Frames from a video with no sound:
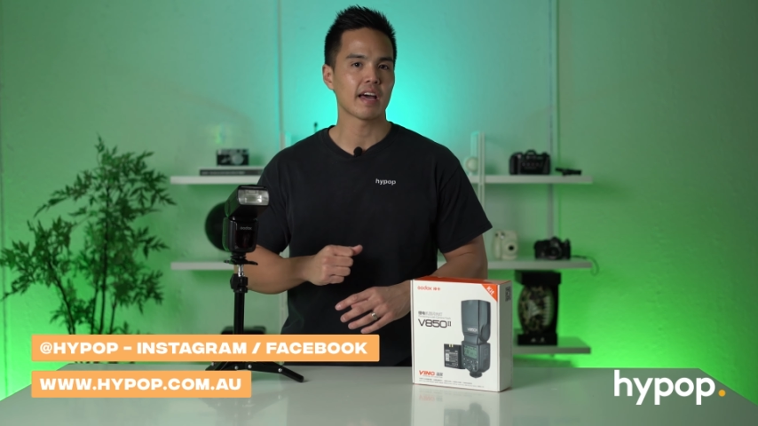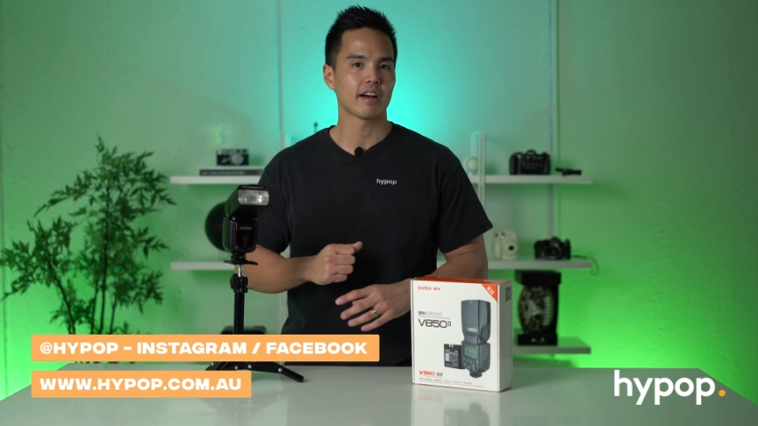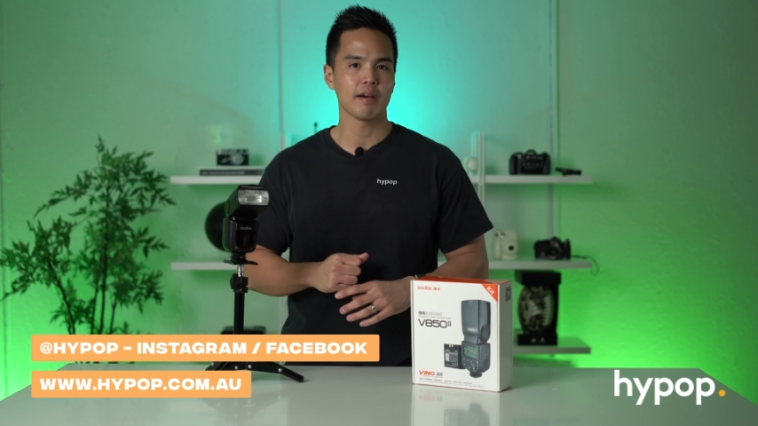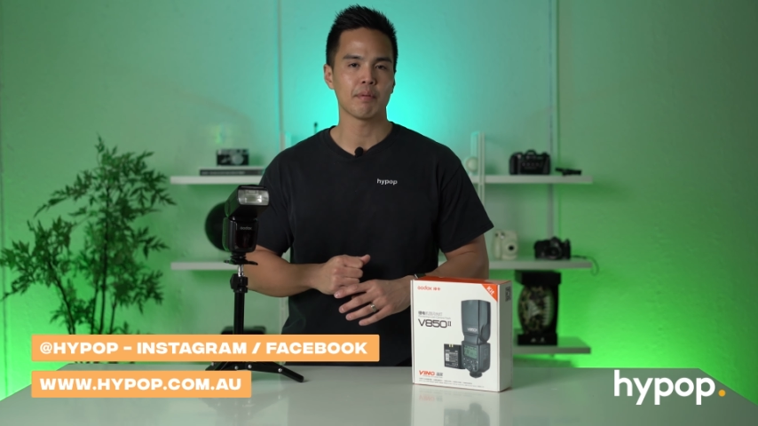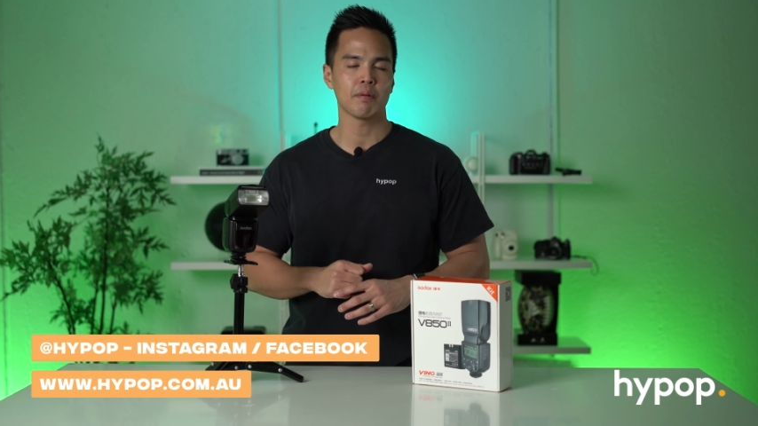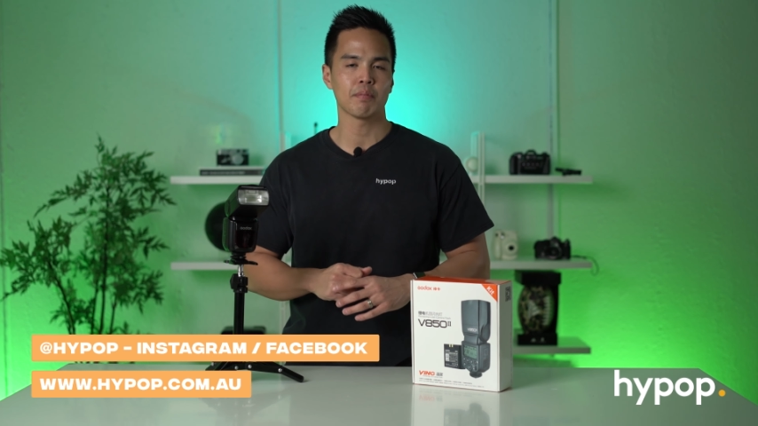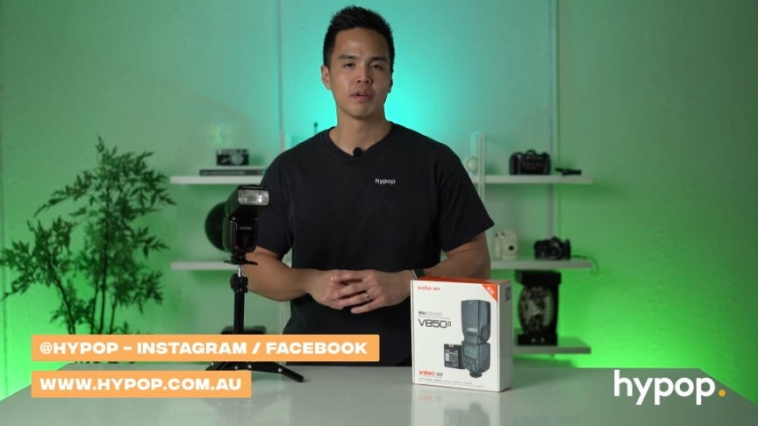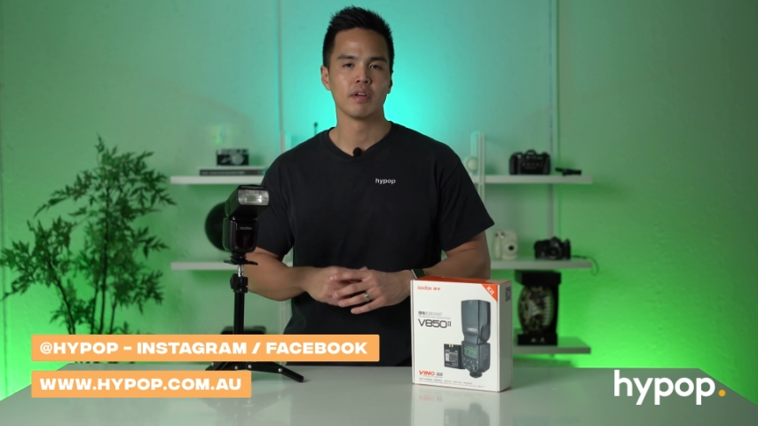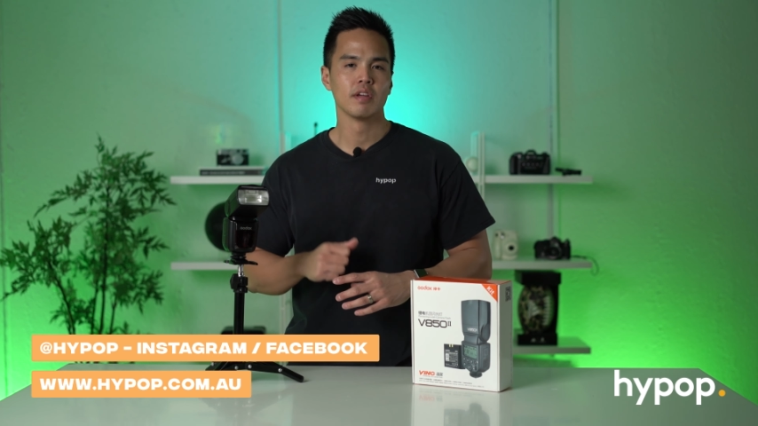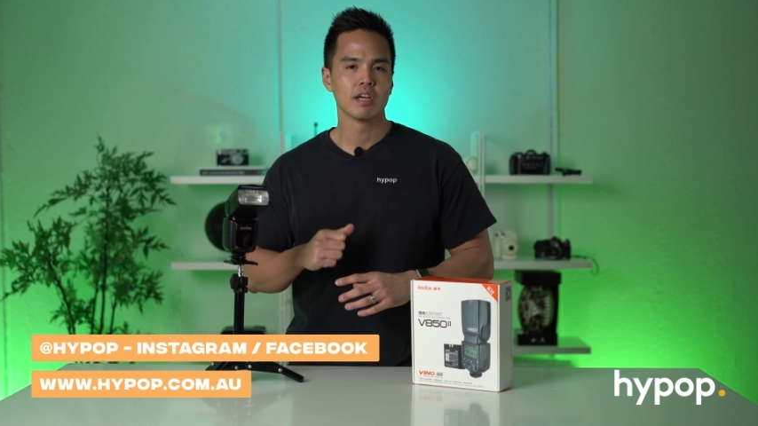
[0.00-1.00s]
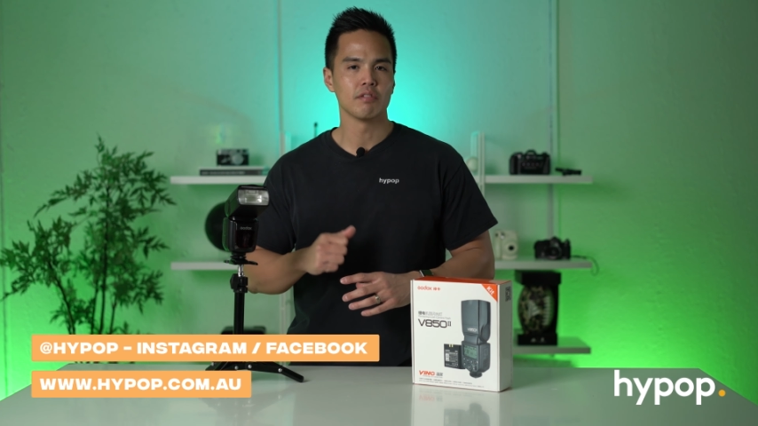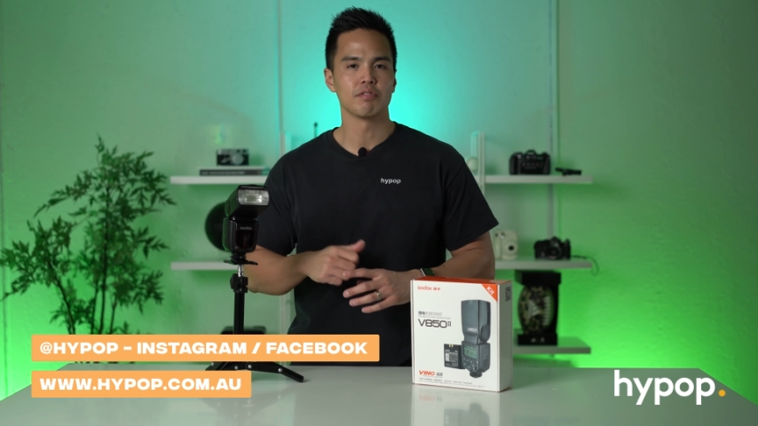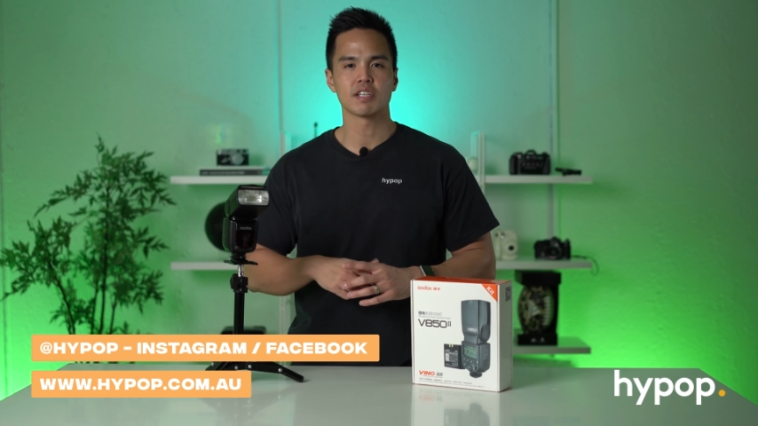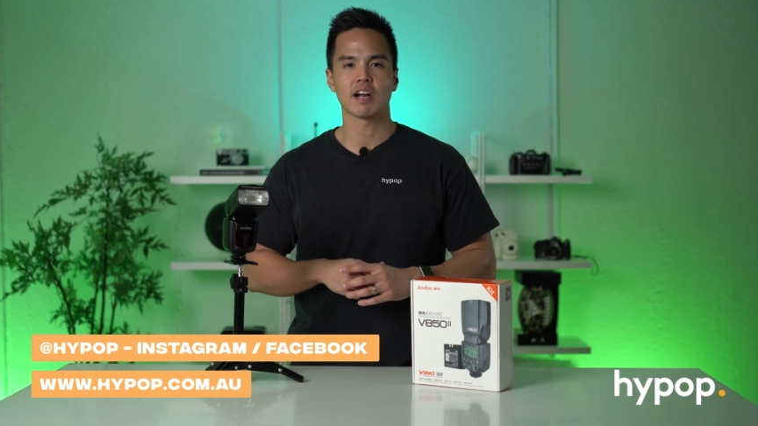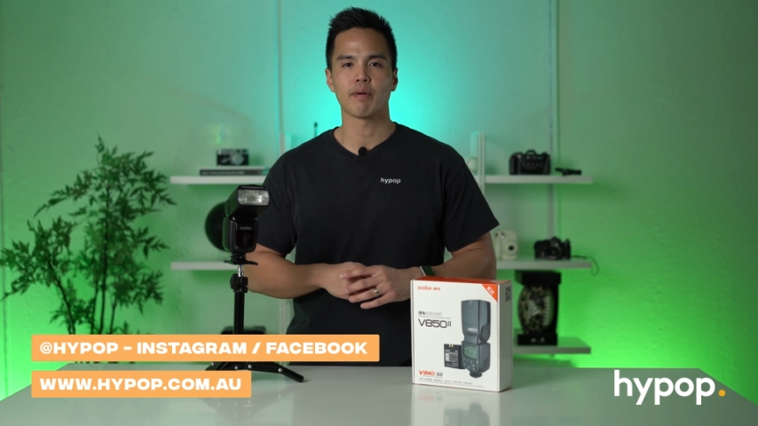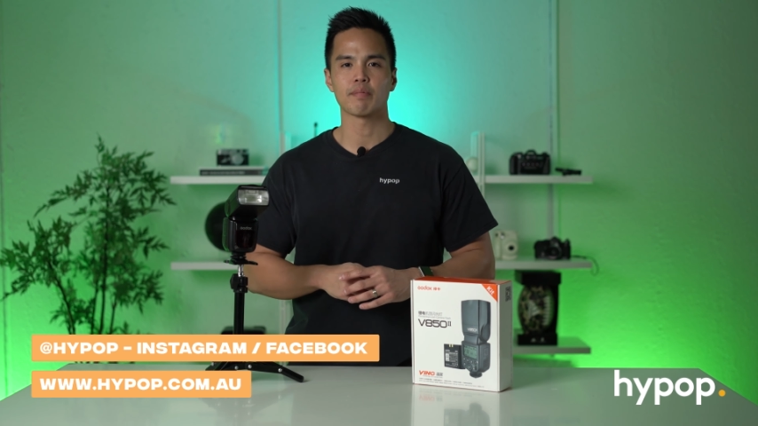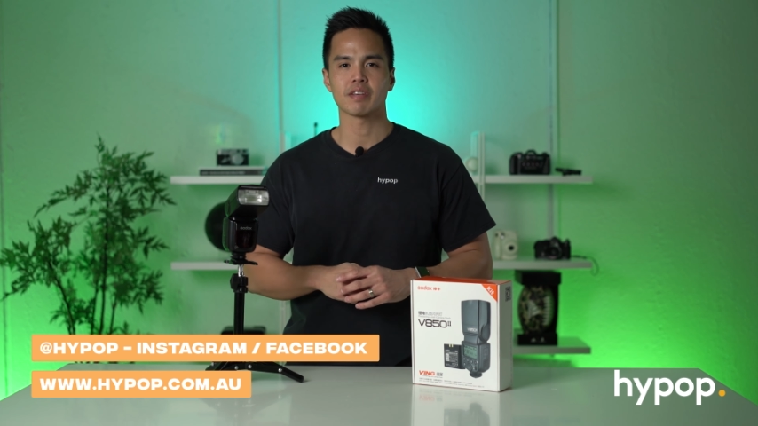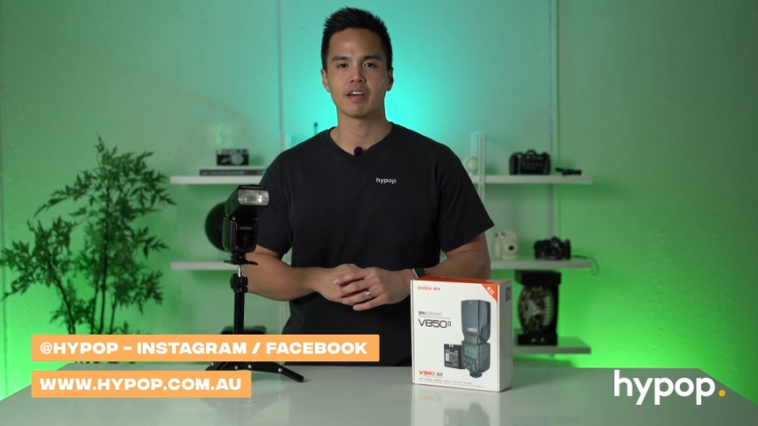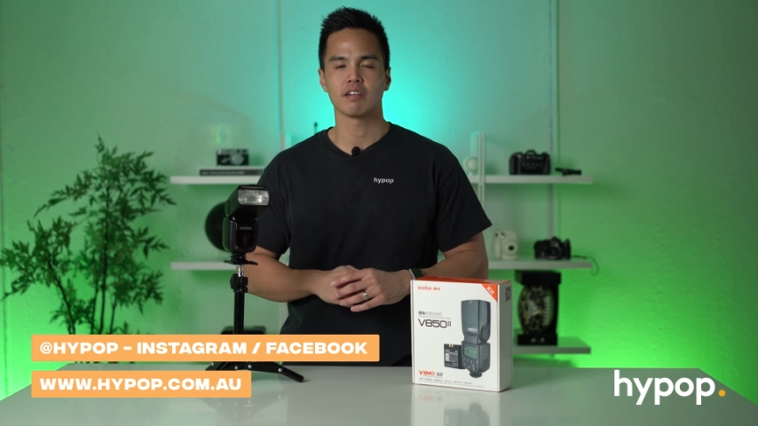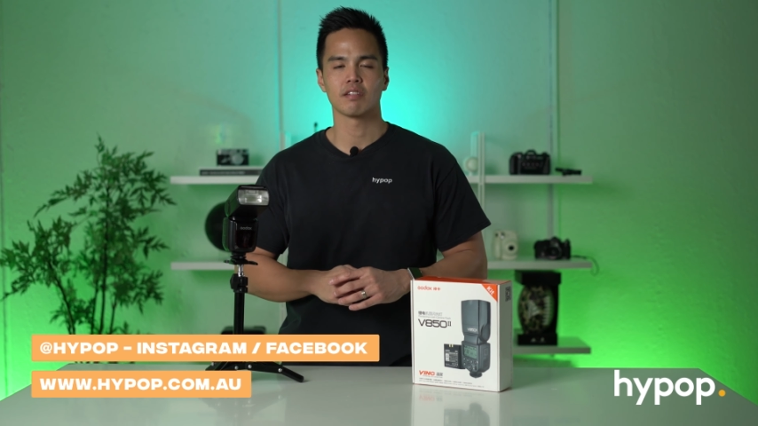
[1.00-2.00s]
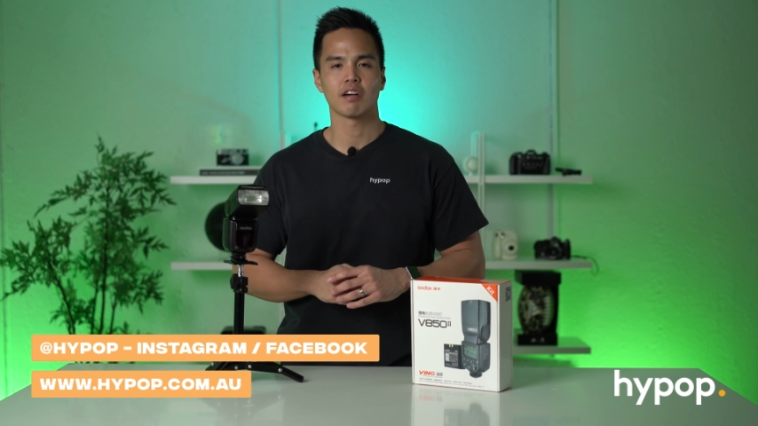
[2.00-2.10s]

at Hypop and visit our website,